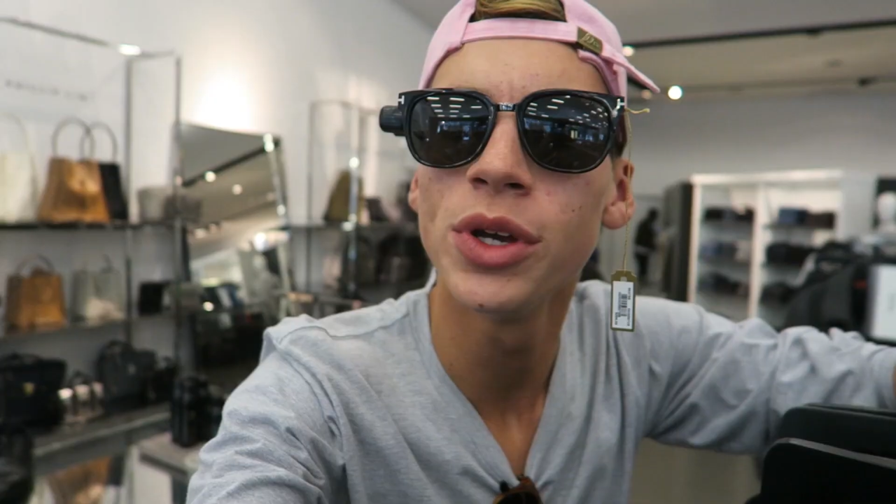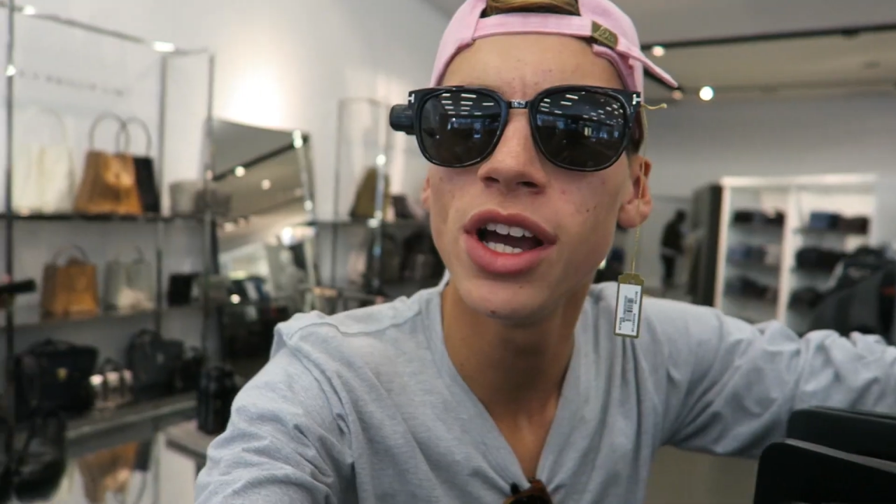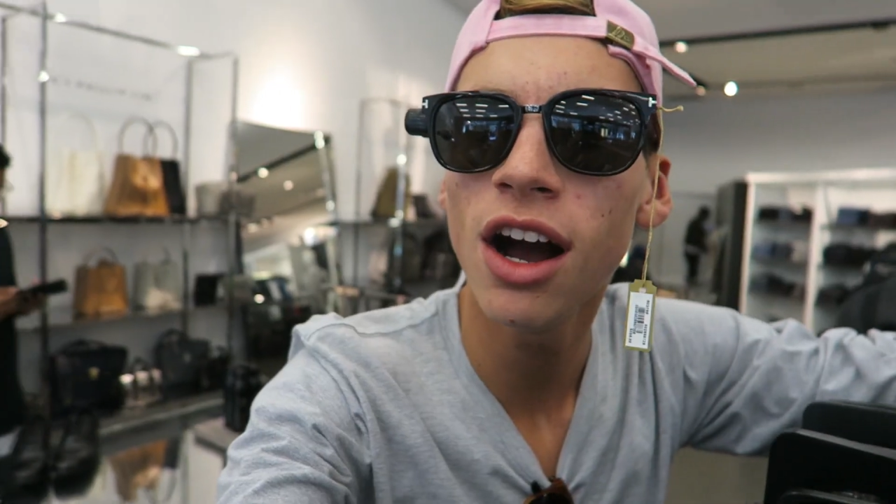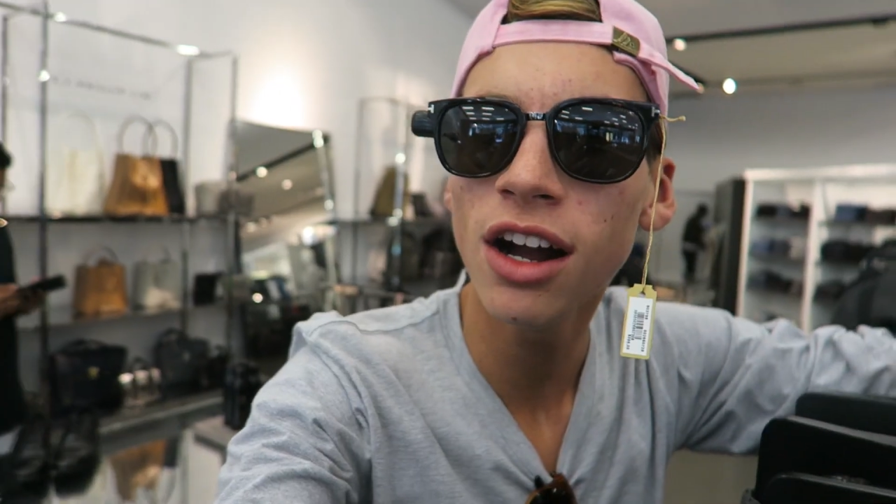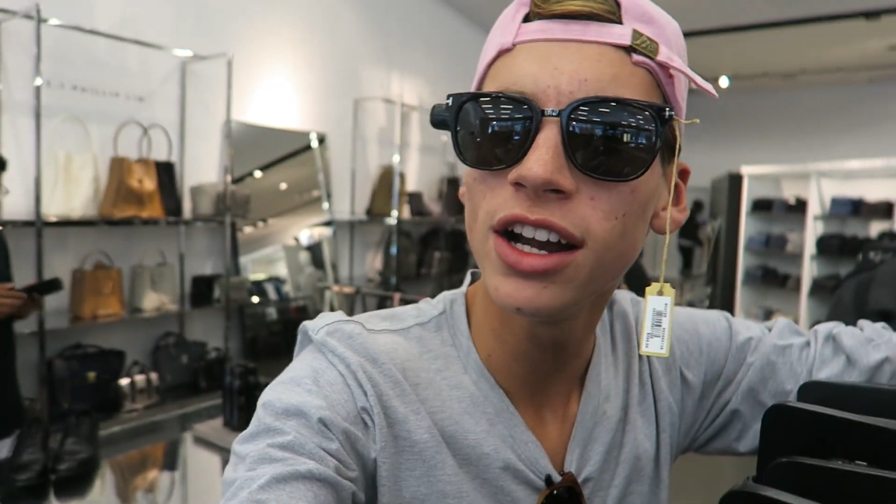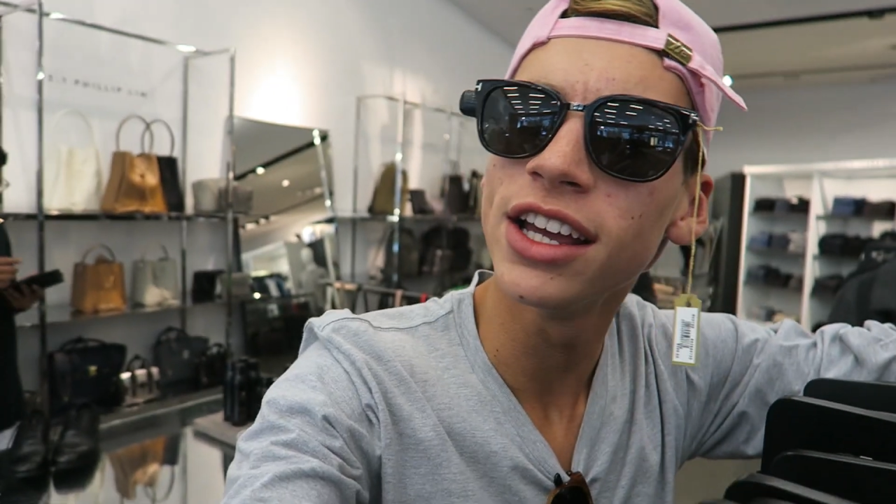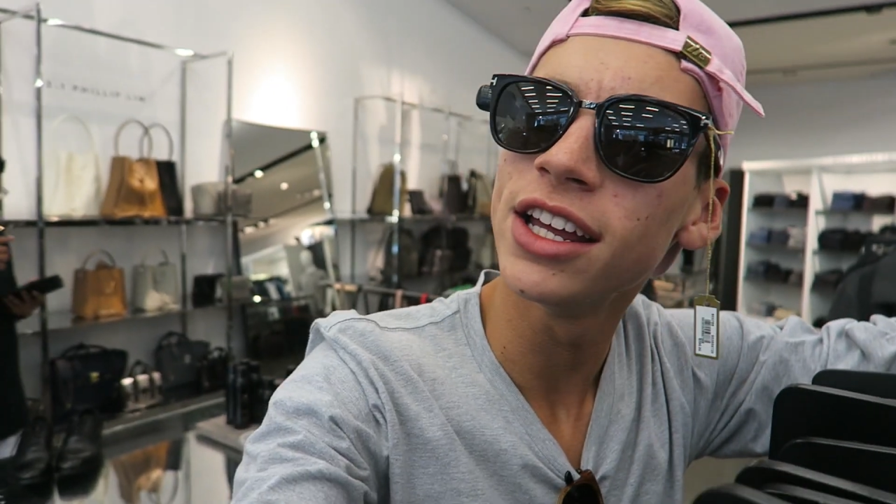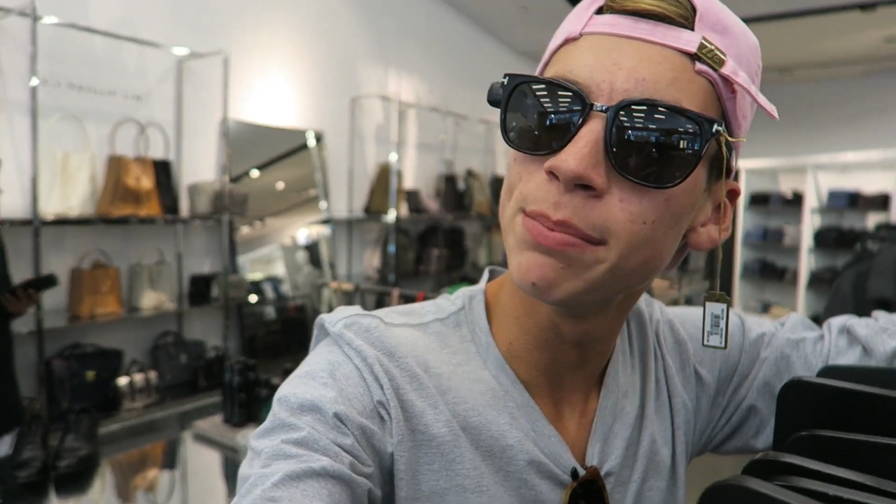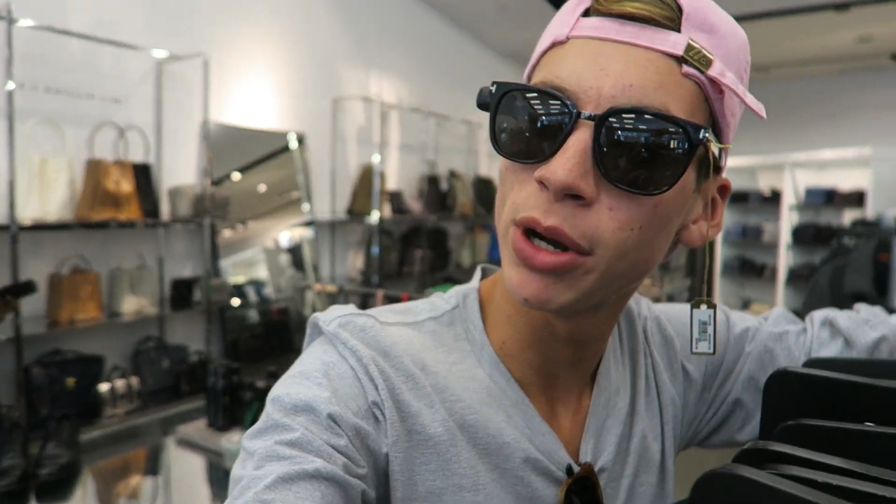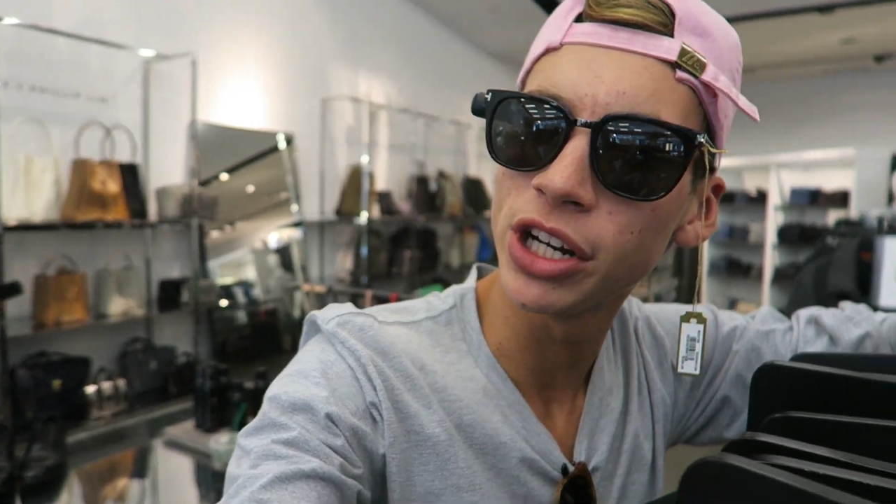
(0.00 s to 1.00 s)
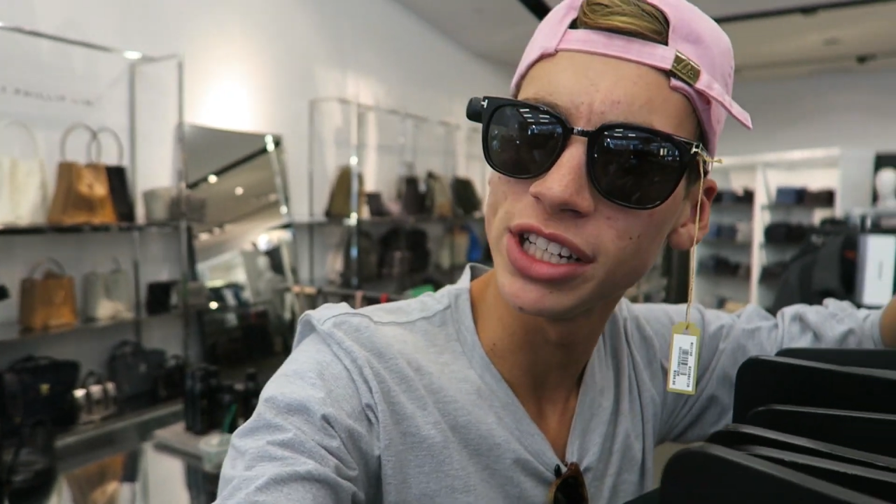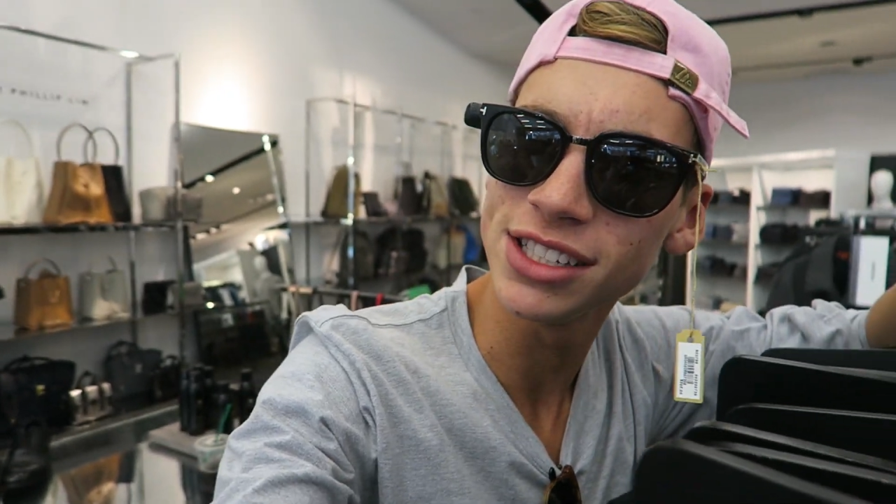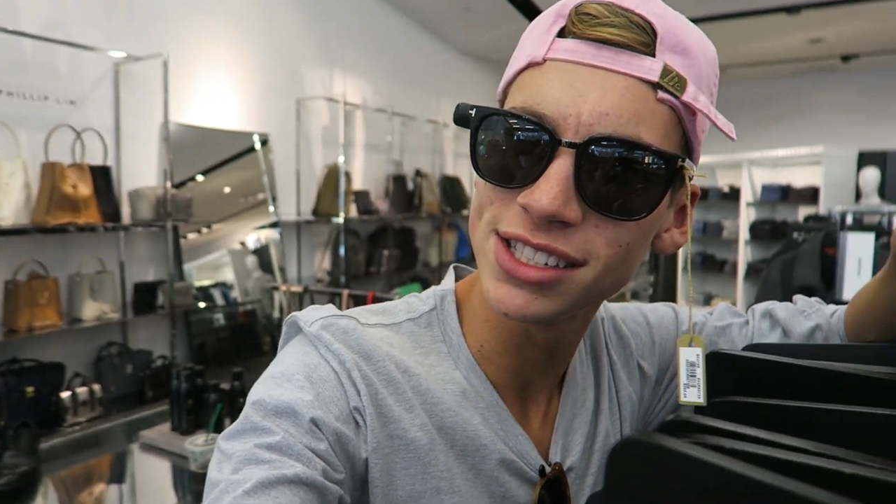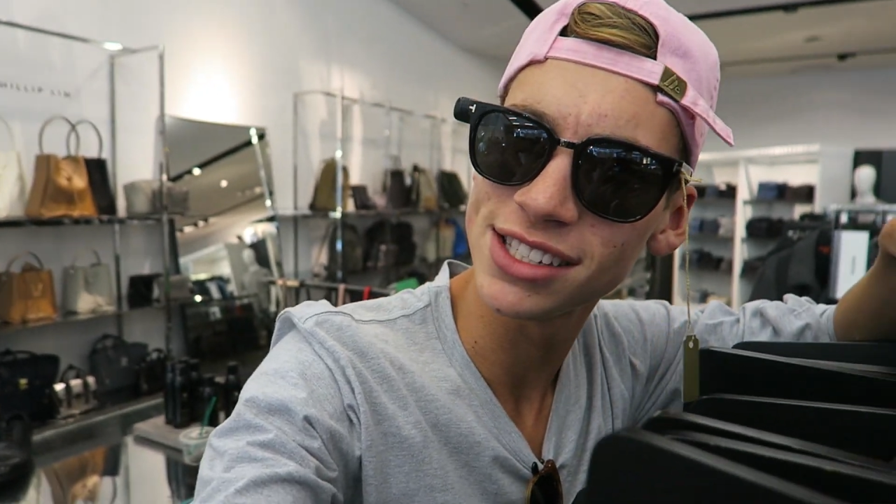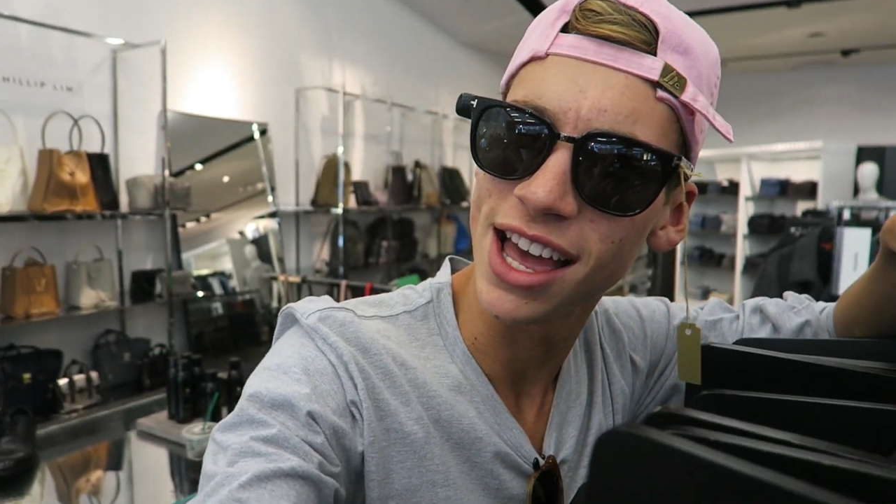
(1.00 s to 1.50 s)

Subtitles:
We are in Barney's